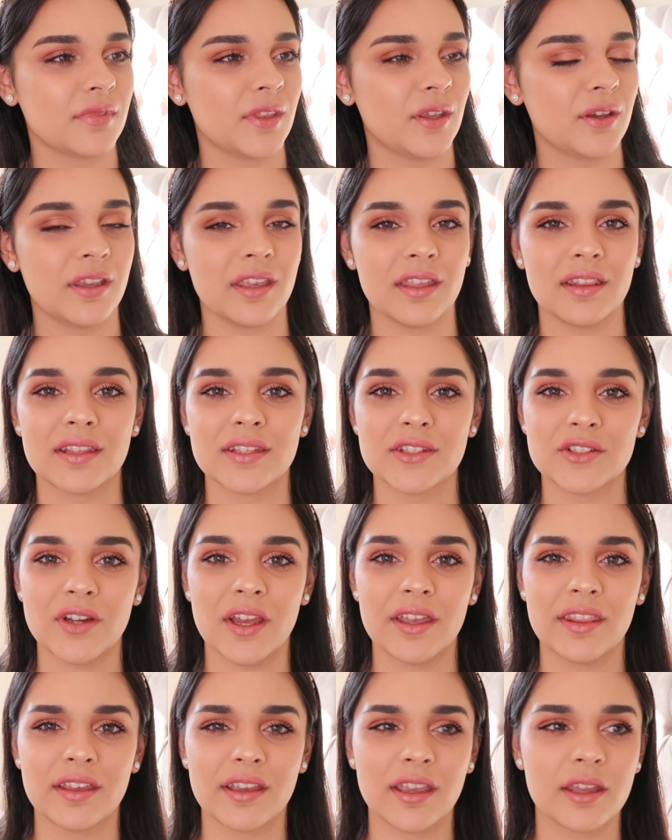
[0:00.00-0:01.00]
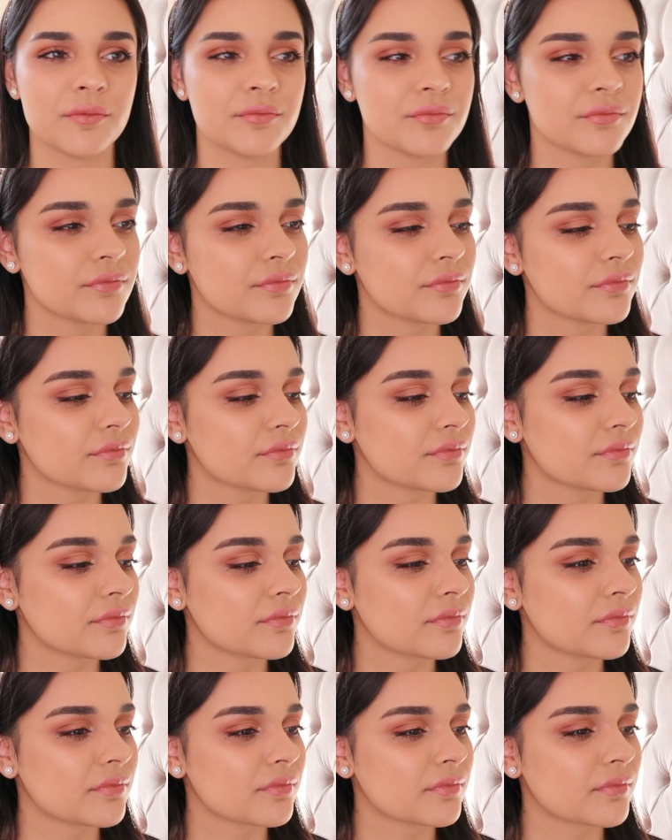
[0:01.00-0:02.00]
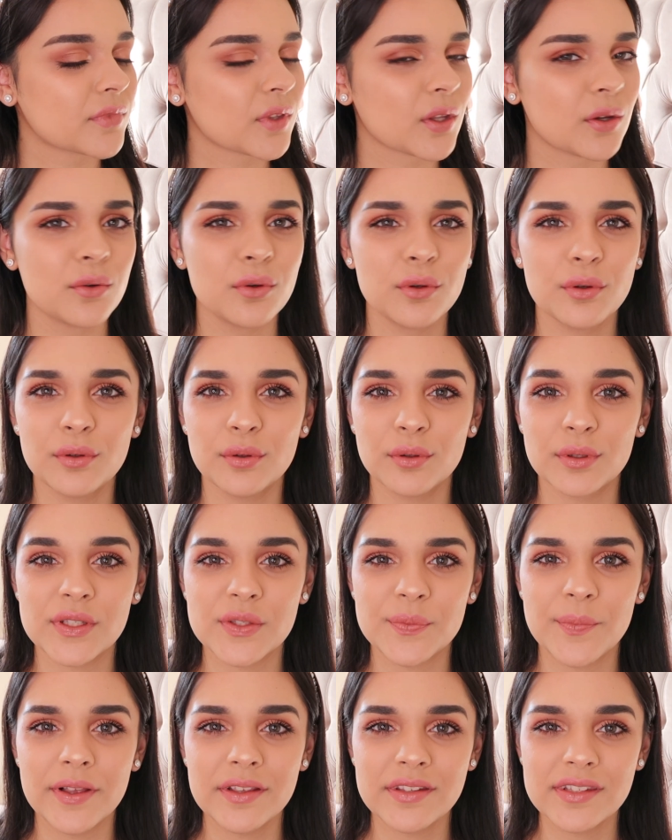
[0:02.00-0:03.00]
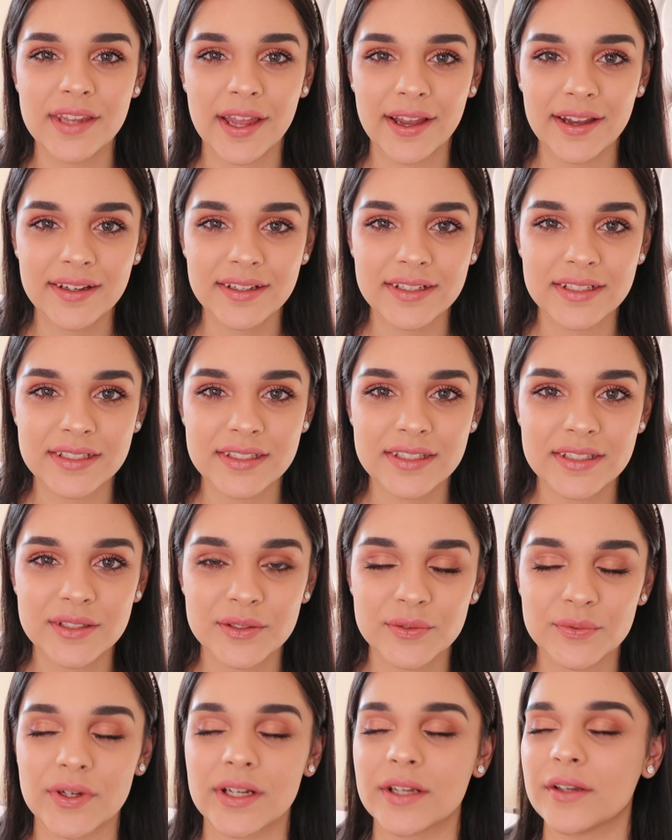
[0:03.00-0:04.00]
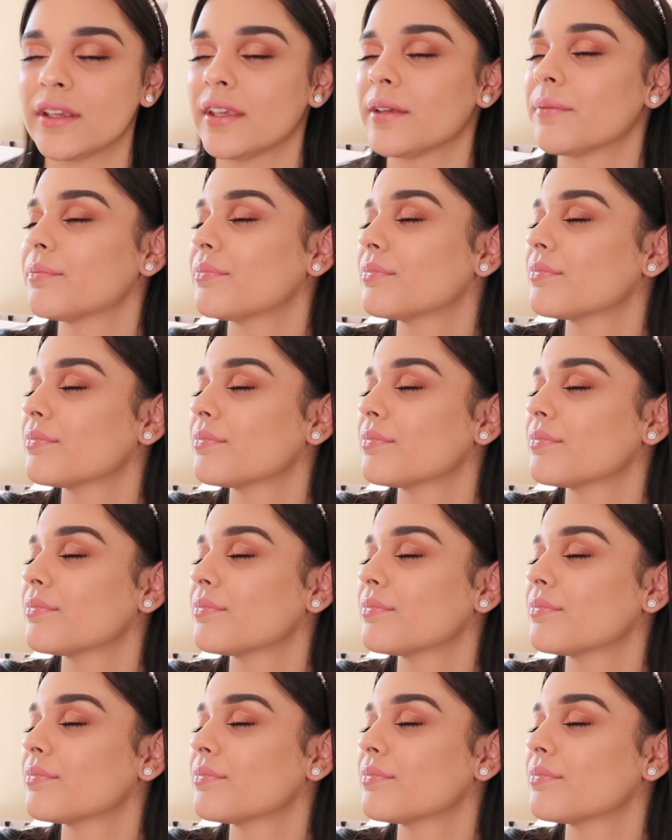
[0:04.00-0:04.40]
Okay, let's try that again. Ooh, it smells nice. Okay.